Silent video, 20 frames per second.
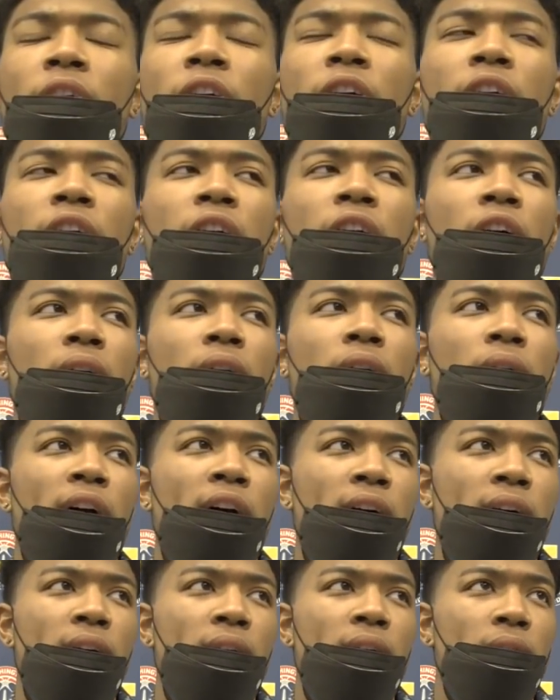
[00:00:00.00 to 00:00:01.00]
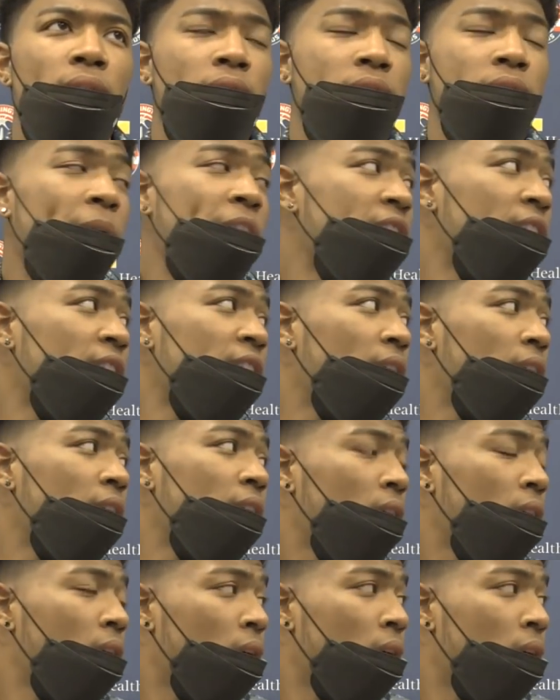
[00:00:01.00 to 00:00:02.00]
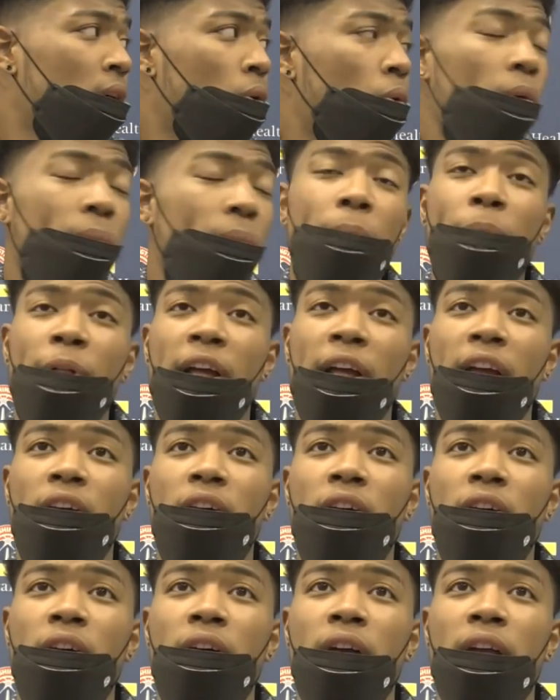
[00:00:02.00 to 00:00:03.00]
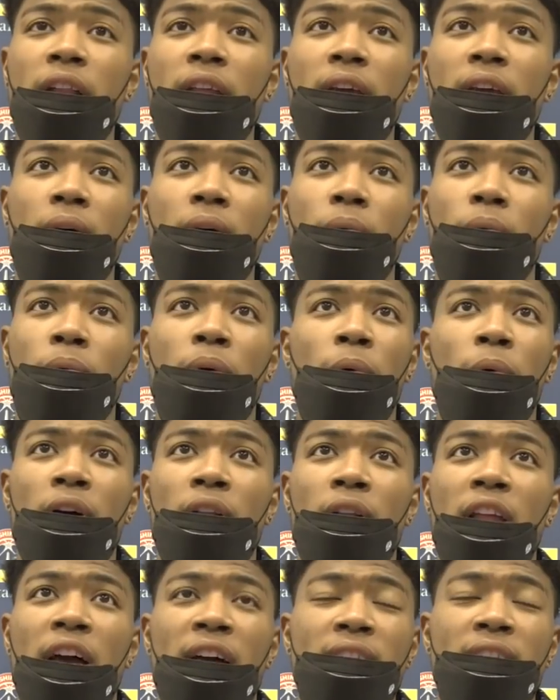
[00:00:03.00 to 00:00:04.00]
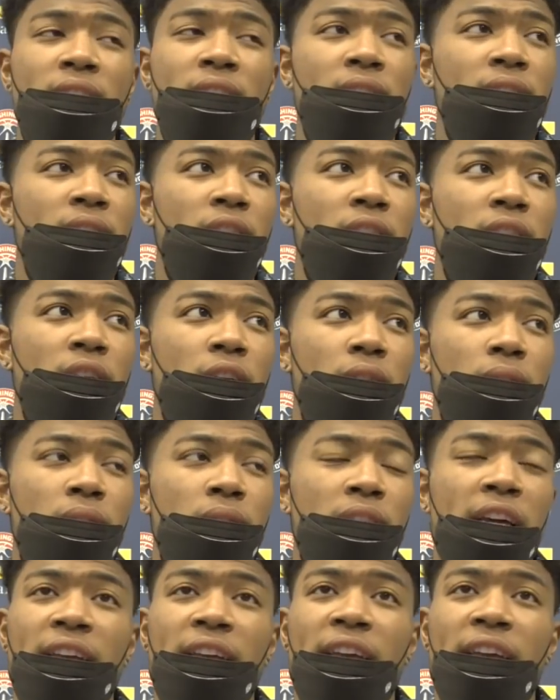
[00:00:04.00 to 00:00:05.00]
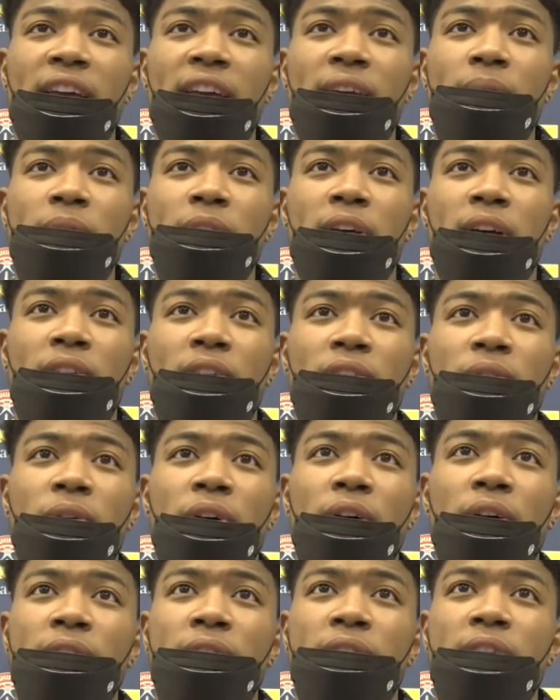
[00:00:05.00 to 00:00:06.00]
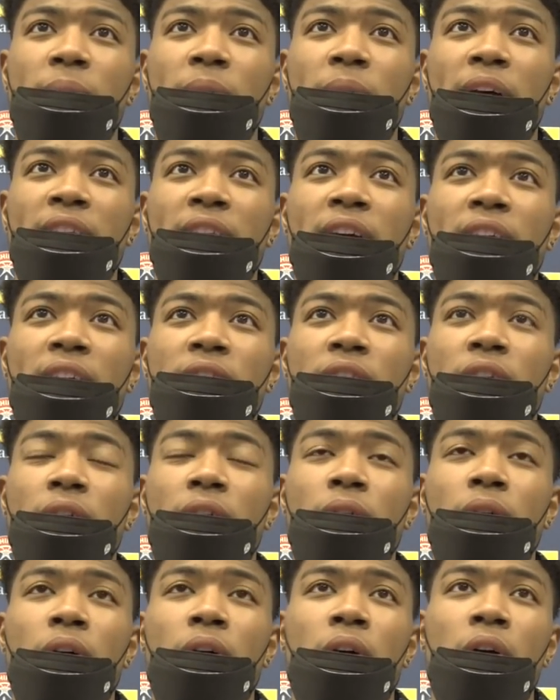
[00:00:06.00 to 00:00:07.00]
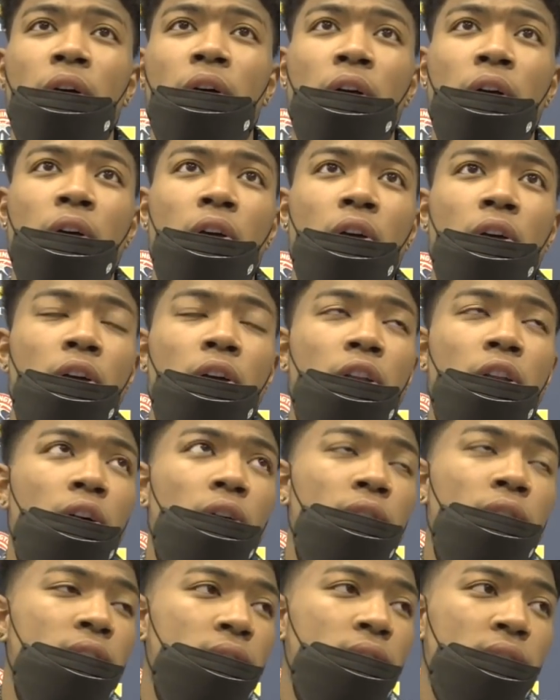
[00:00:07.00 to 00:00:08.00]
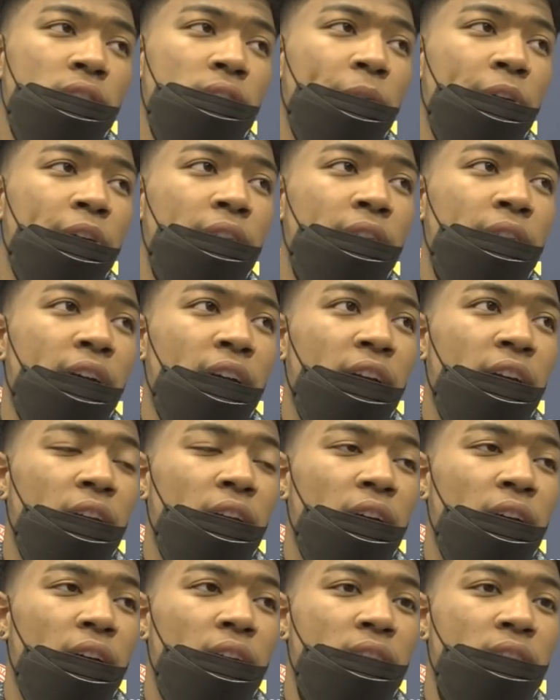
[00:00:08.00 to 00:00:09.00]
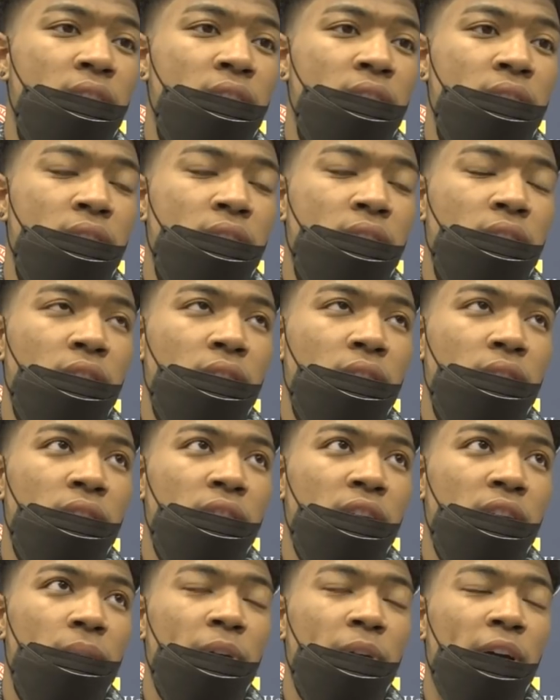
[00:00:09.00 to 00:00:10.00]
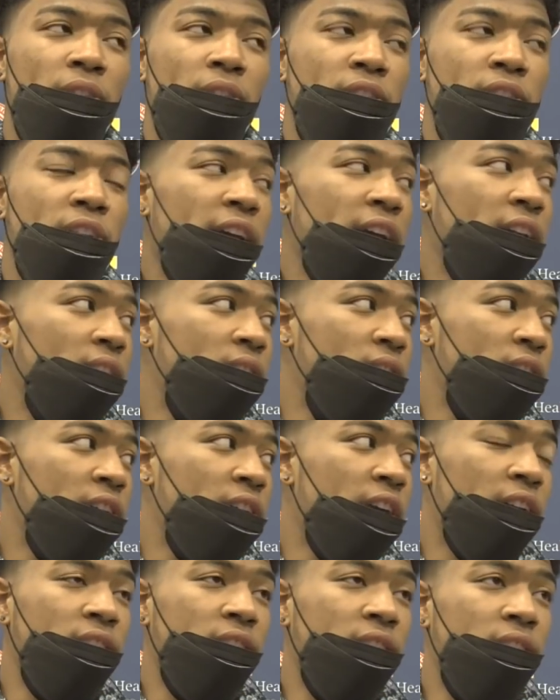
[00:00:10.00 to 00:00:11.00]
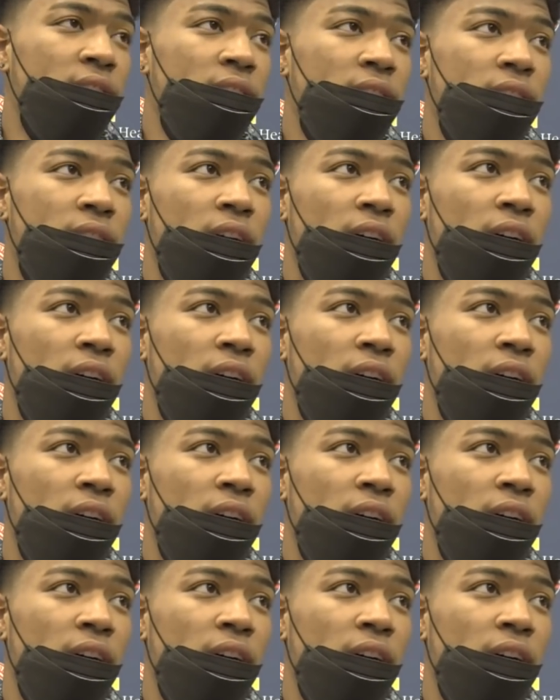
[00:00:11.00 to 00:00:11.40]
We're good, you know, especially we've been playing good and we won last, you know, 10 games out of 12 or something like that. So, you know, it's been great. And, you know, team kind of start getting together.